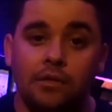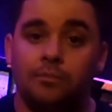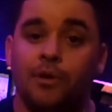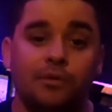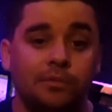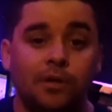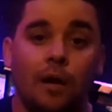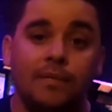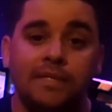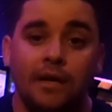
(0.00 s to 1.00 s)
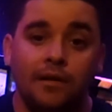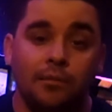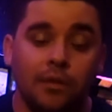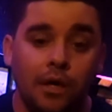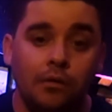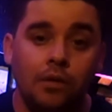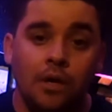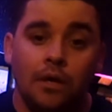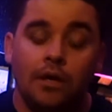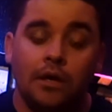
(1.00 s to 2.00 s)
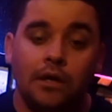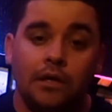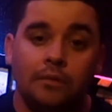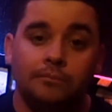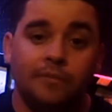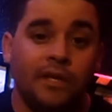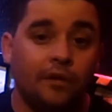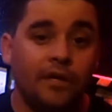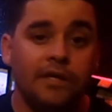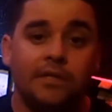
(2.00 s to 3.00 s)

So post some comments down there below. Here